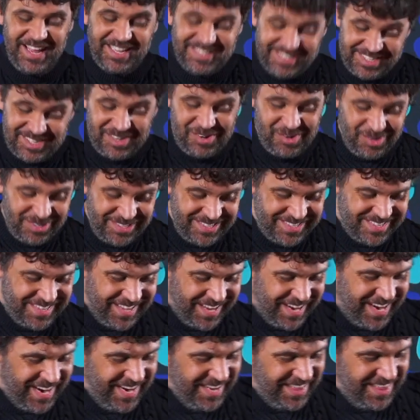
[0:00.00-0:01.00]
It's a good
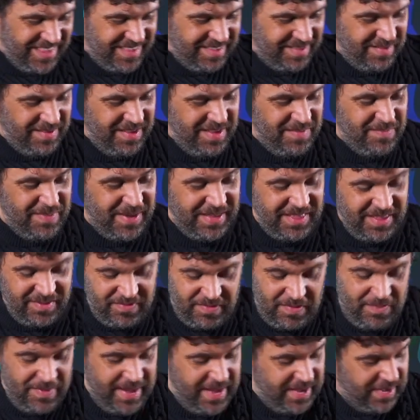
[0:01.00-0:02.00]
start, but
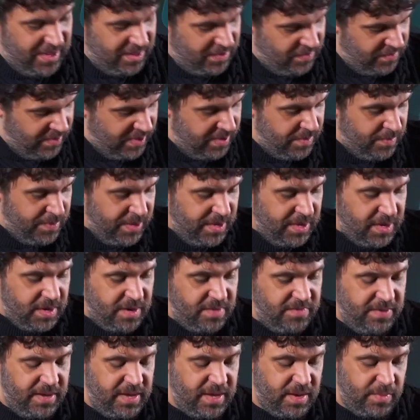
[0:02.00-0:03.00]
if we make it
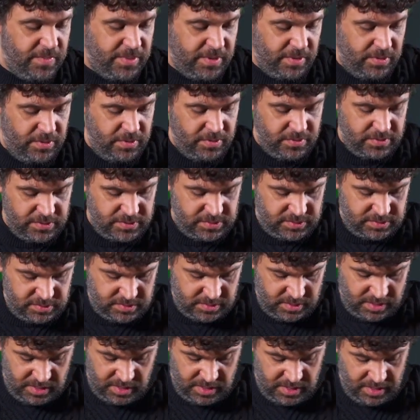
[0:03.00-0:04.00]
bigger, we can
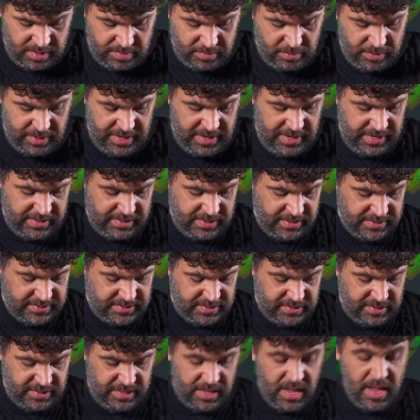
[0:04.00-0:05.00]
produce more
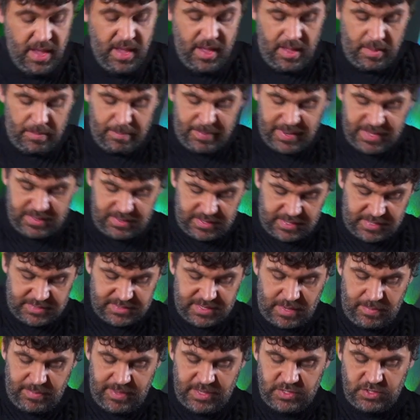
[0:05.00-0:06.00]
electricity. But
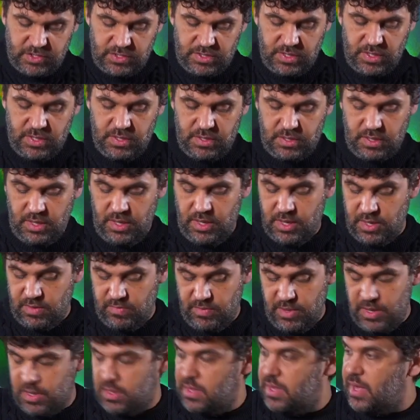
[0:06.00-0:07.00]
as I mentioned, in a
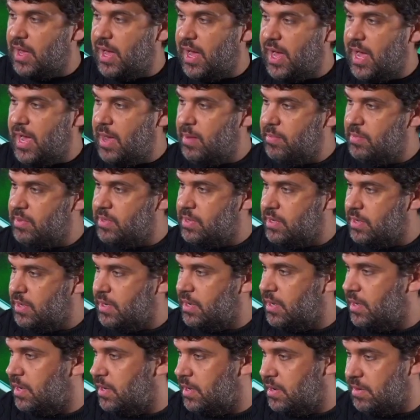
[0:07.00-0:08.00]
week time,
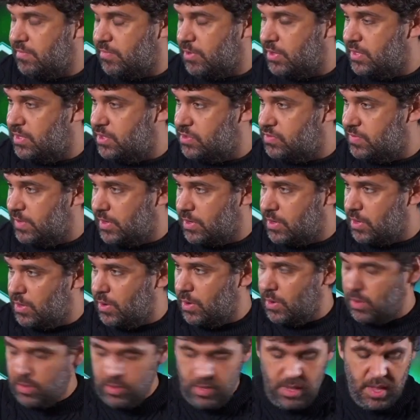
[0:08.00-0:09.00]
the voltage will
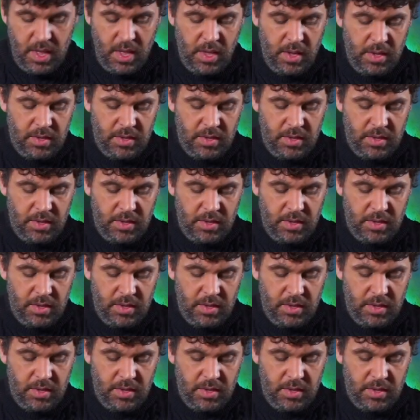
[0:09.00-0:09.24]
grow.